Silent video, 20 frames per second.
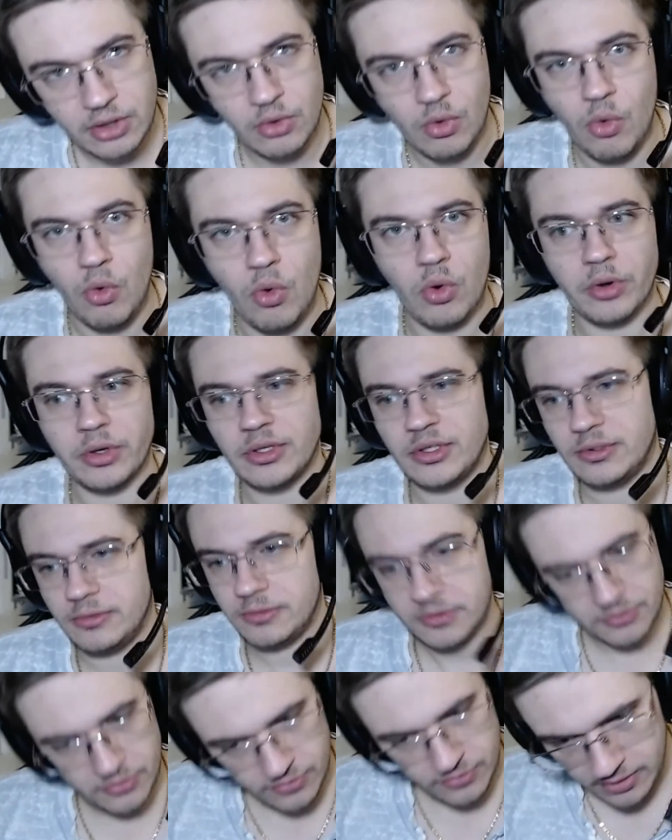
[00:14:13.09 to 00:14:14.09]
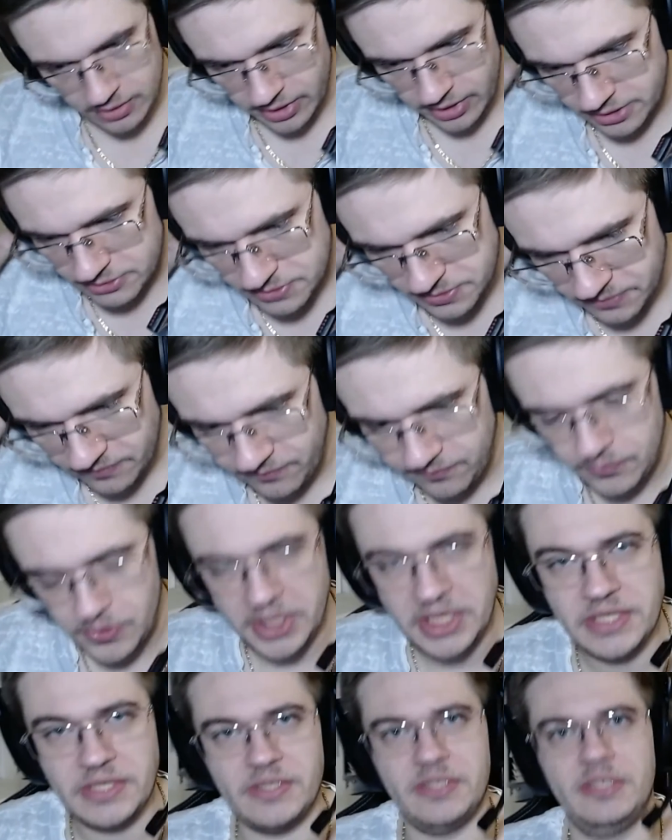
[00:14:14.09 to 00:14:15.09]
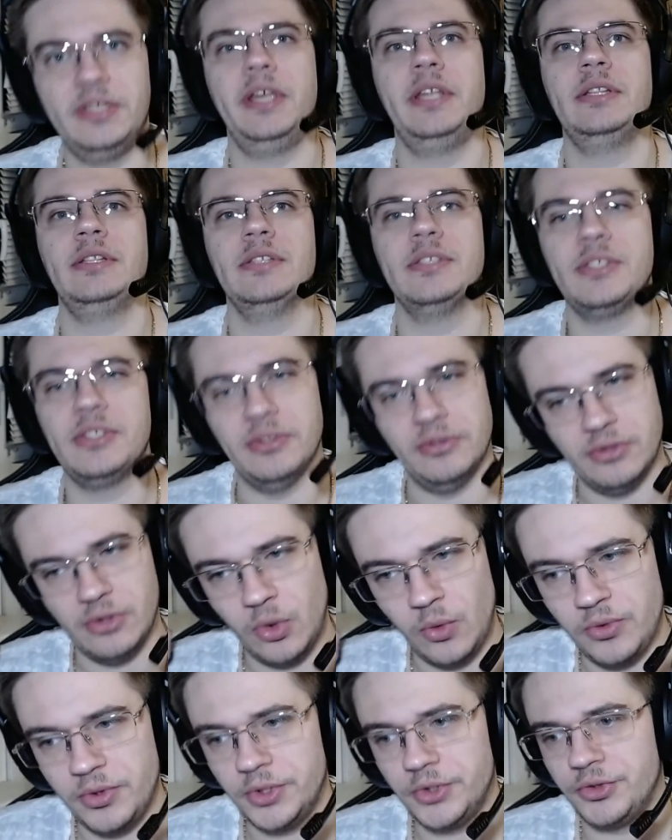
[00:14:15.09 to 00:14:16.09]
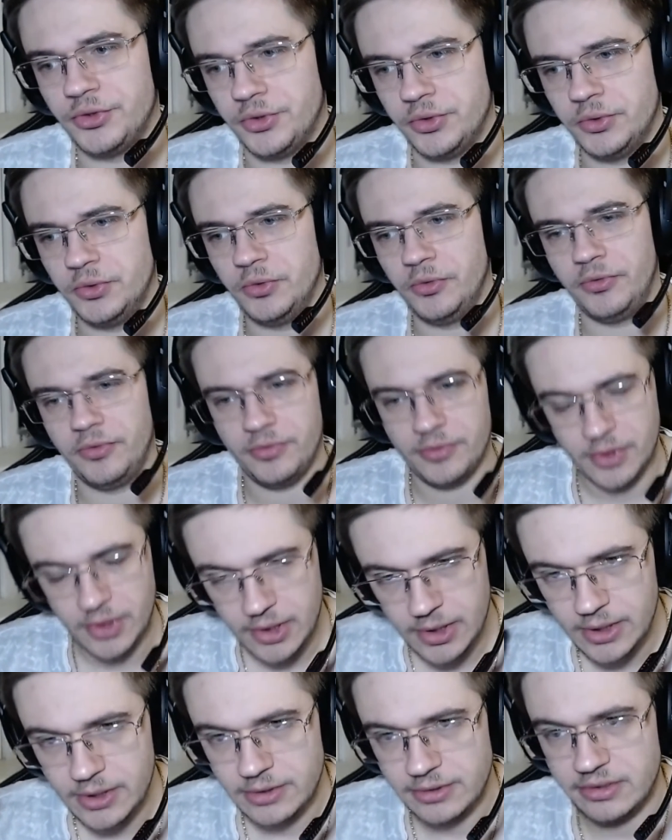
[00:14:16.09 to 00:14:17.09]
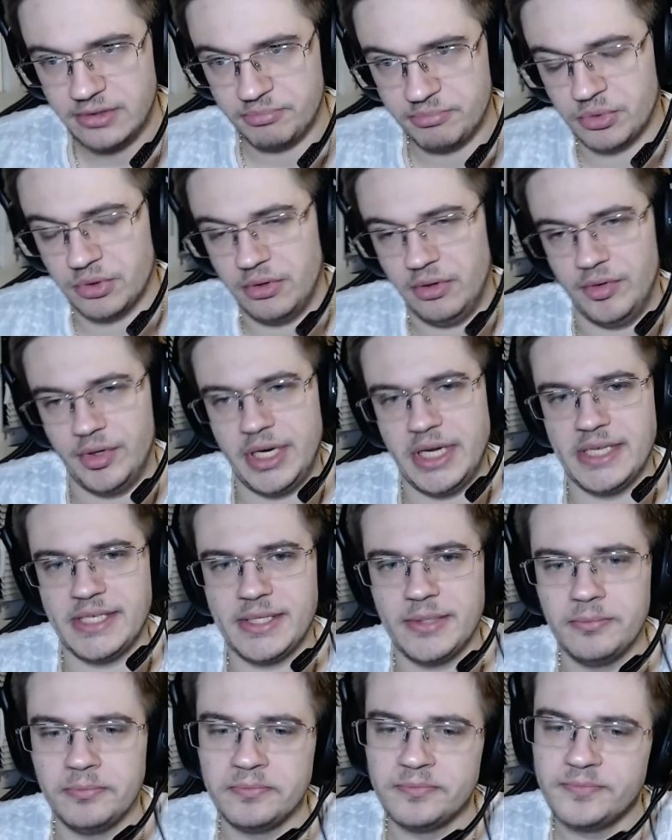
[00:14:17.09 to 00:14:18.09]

court, to the like to fight titans, to know the truth, to progress.